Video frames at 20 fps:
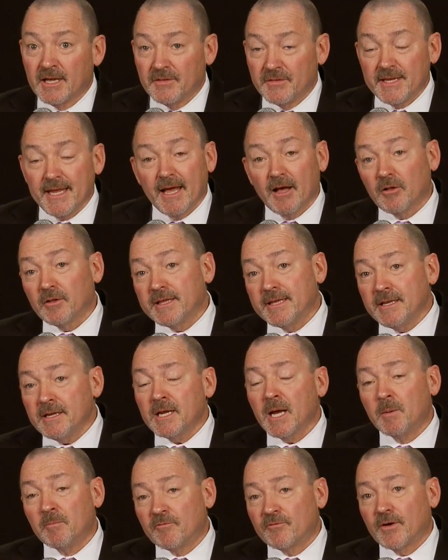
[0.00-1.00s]
the L
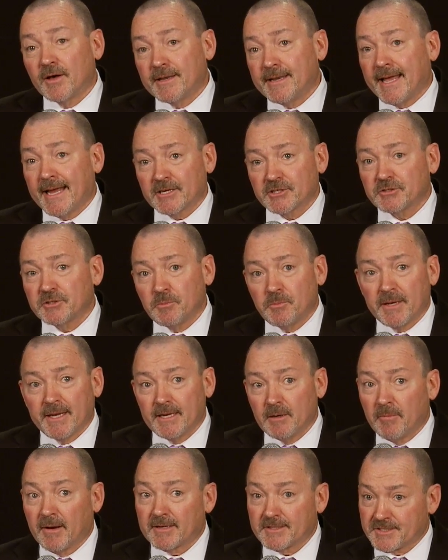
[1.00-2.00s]
income fund actually paid
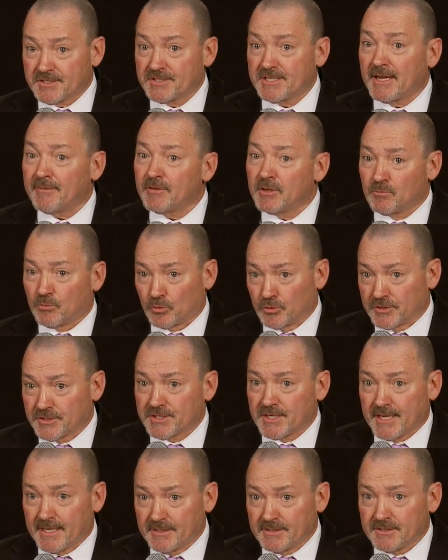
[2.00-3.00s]
about
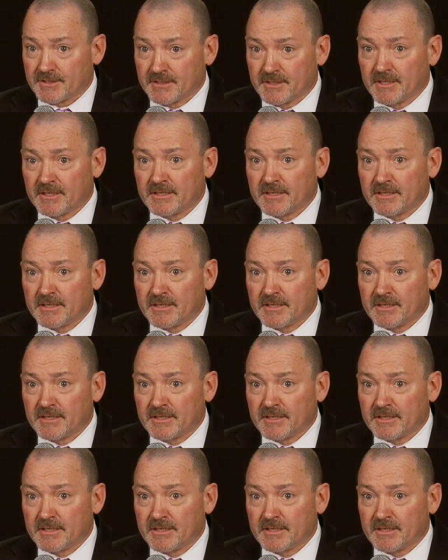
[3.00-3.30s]
7%,